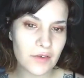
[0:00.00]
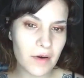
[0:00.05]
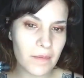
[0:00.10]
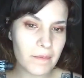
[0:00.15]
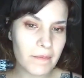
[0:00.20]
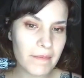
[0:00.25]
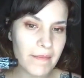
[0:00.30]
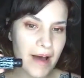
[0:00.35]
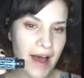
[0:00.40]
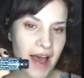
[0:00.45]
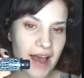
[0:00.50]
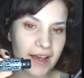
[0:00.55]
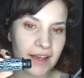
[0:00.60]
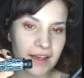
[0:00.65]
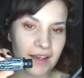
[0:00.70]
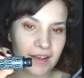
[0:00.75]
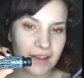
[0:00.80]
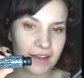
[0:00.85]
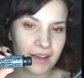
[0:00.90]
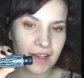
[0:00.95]

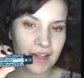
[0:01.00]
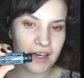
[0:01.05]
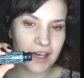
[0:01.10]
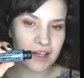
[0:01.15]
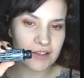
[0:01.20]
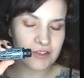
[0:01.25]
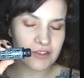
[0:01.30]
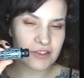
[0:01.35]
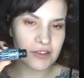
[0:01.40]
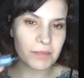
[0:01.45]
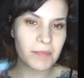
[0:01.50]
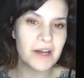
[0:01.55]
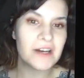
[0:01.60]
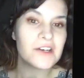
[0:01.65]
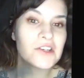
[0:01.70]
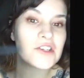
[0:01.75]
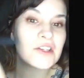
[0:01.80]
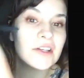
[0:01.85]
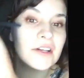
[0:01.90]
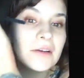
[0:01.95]
MAC in Extra
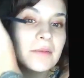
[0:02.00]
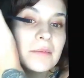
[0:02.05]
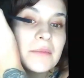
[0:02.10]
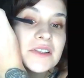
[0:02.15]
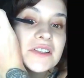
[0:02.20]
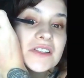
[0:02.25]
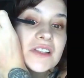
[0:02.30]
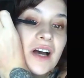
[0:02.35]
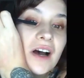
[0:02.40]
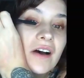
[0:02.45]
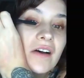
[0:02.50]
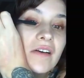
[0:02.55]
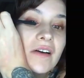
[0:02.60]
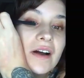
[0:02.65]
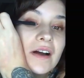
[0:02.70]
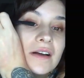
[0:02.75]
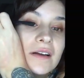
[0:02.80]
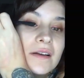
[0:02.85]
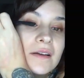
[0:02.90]
Dimension mascara.